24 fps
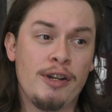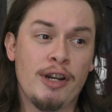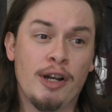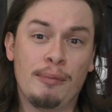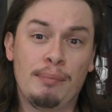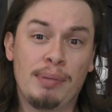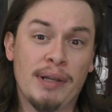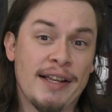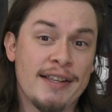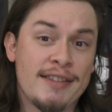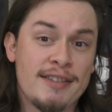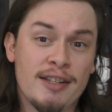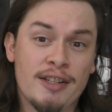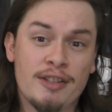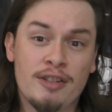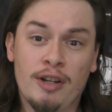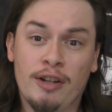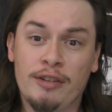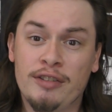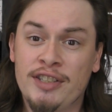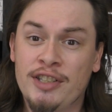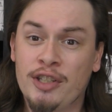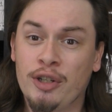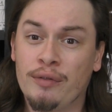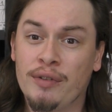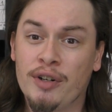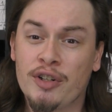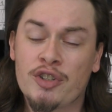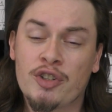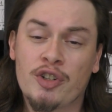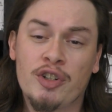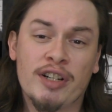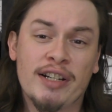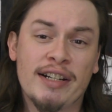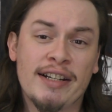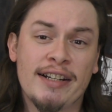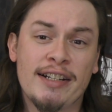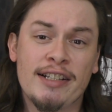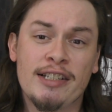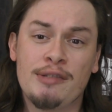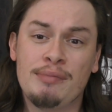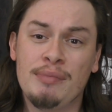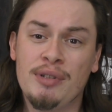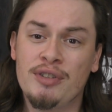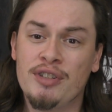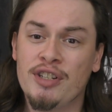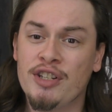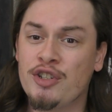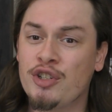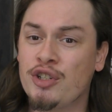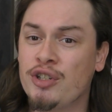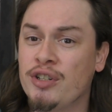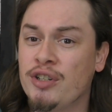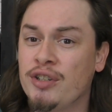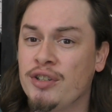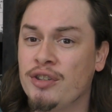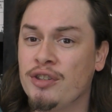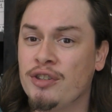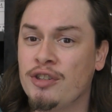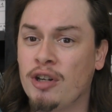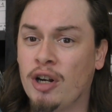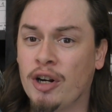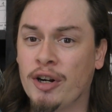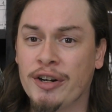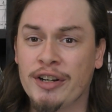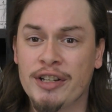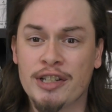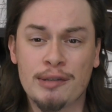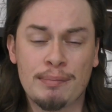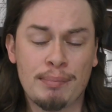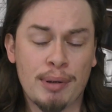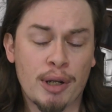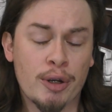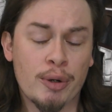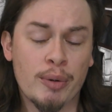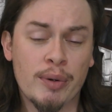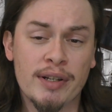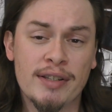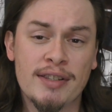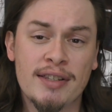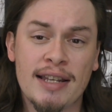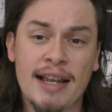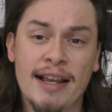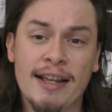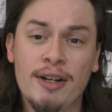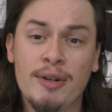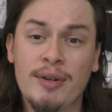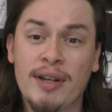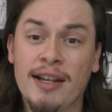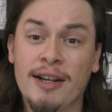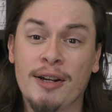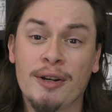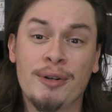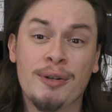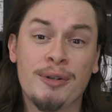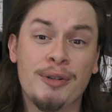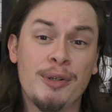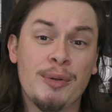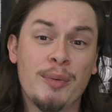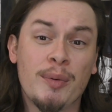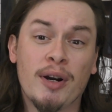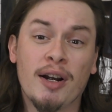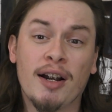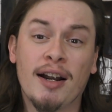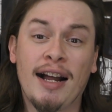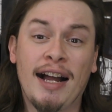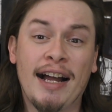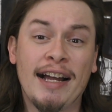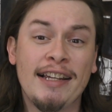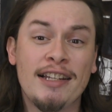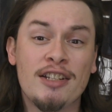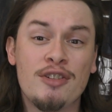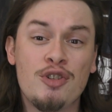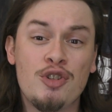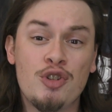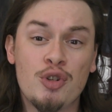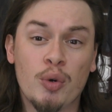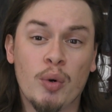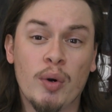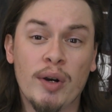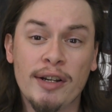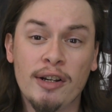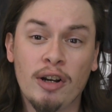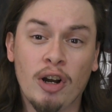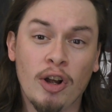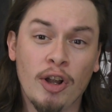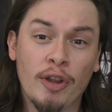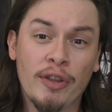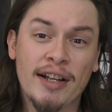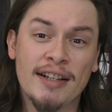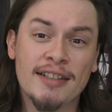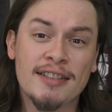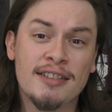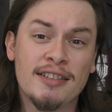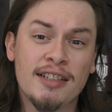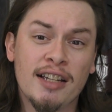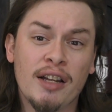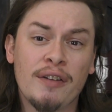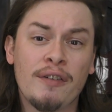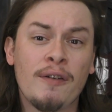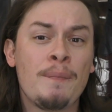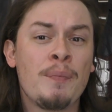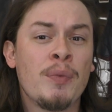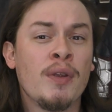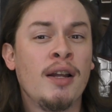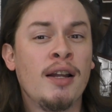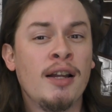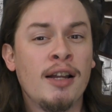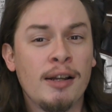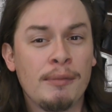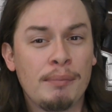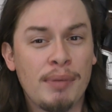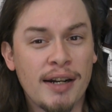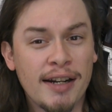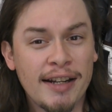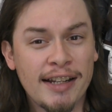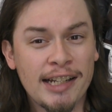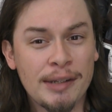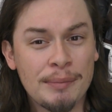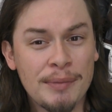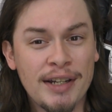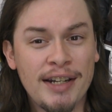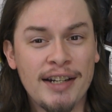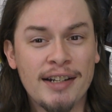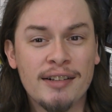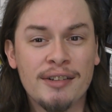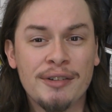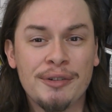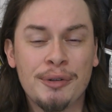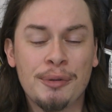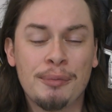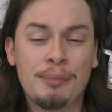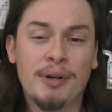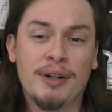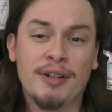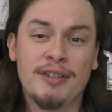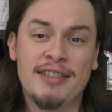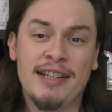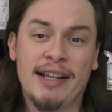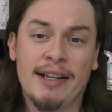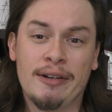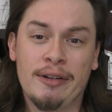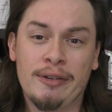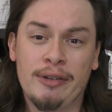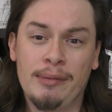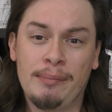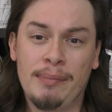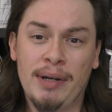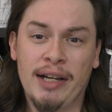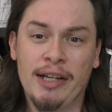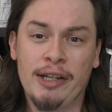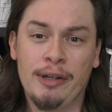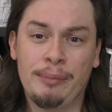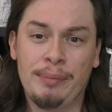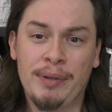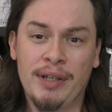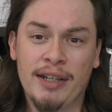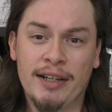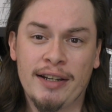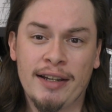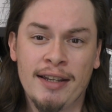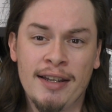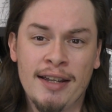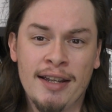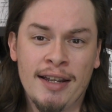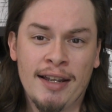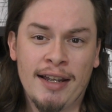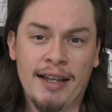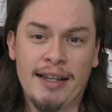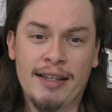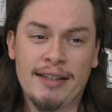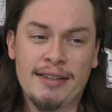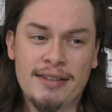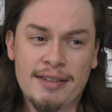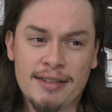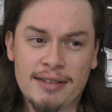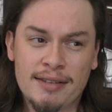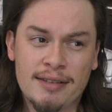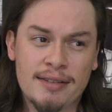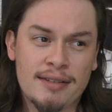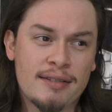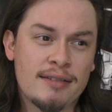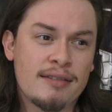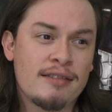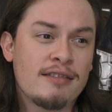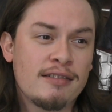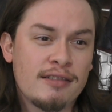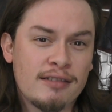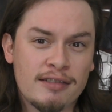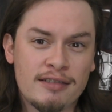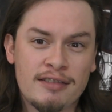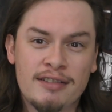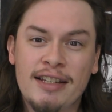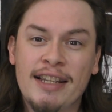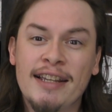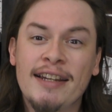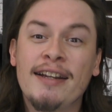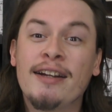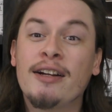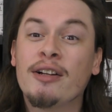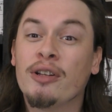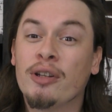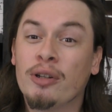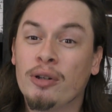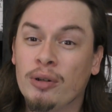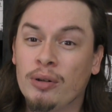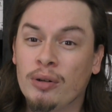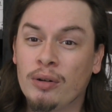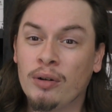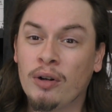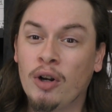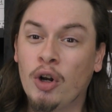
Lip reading: blessed us on silver screens, musicians, artists, poets. I don't care who you are. I enjoy all that stuff, but I am getting a little burnt out on the biopic. It's getting a little